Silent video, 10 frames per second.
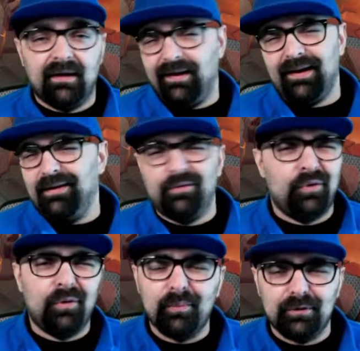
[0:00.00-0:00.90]
I had a
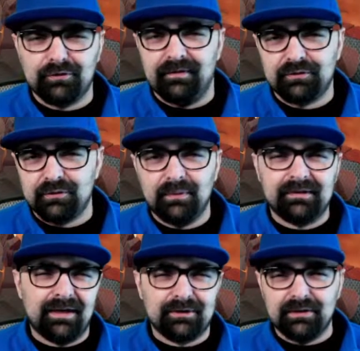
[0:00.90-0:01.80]
whole bunch of extra
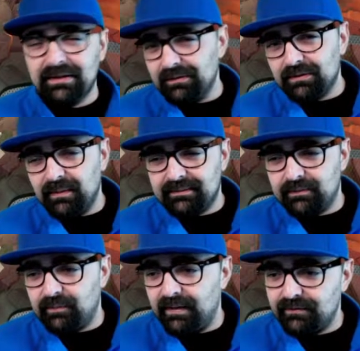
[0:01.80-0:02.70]
ones. I actually needed to make
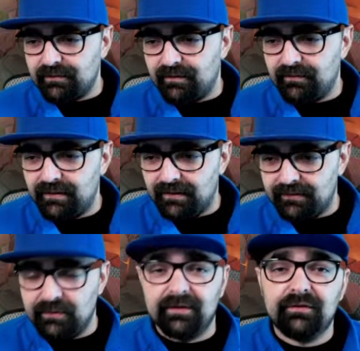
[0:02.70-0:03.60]
some space, so I figured I'll
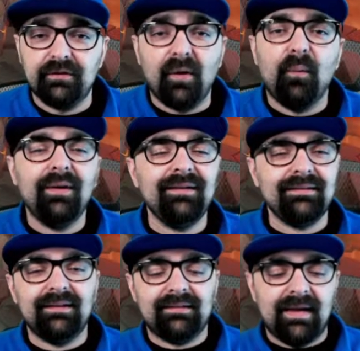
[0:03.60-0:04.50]
do it. So what does
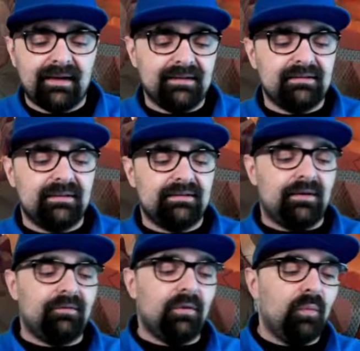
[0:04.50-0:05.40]
this attack consist
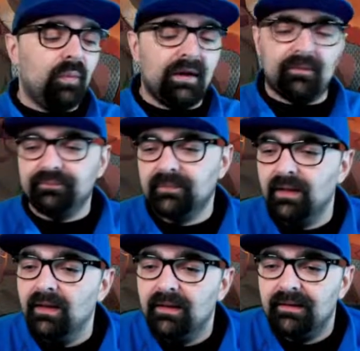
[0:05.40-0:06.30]
of? Well,
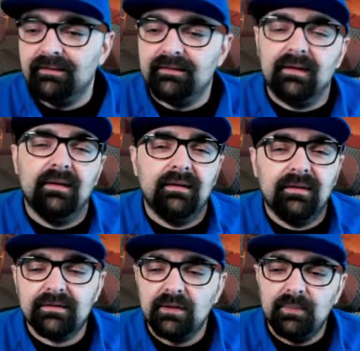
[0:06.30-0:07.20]
let's see.
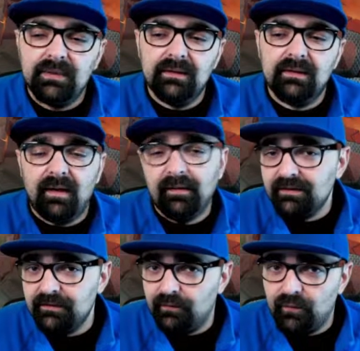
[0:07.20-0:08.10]
There's gonna be
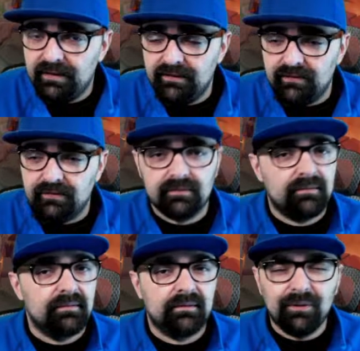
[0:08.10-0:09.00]
obviously 4 healers.
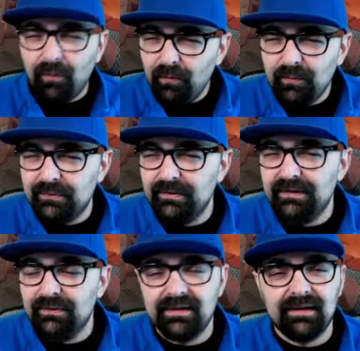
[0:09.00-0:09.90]
You always want to
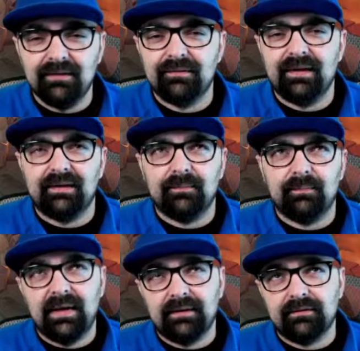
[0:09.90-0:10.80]
use any kind of like
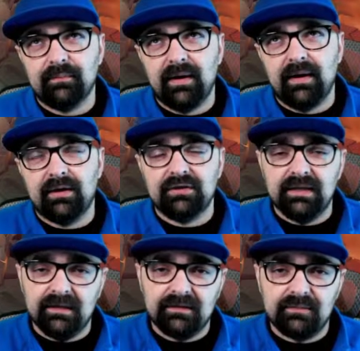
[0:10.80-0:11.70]
P.E.K.K.A smash,
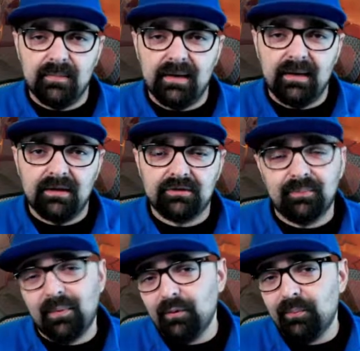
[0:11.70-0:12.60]
YETI smash,
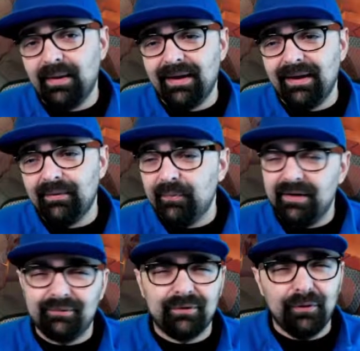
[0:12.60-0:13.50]
bow bad,
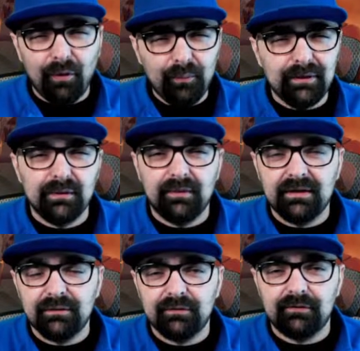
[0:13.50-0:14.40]
whatever. Normally you want
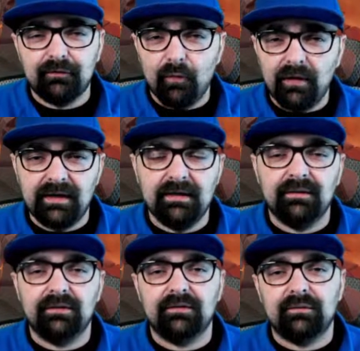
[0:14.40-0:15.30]
to use 4
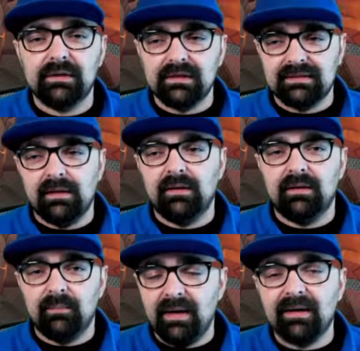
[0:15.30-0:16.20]
healers if you're going to send in
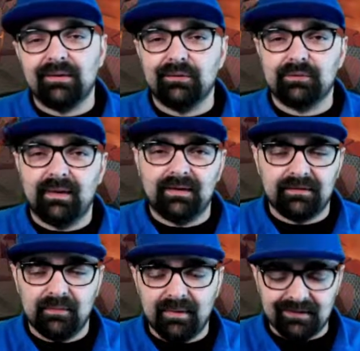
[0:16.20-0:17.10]
the main kill squad
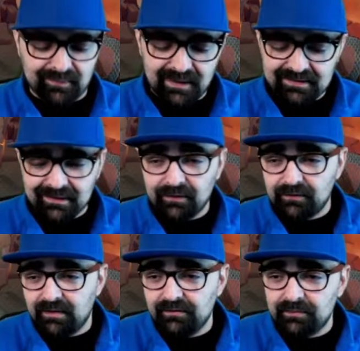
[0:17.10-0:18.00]
into the base. Main
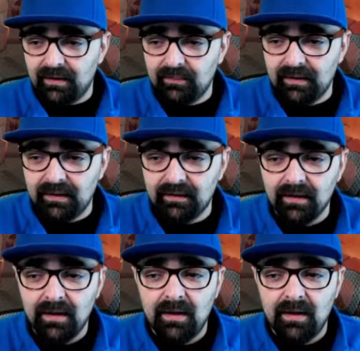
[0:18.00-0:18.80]
kill squad being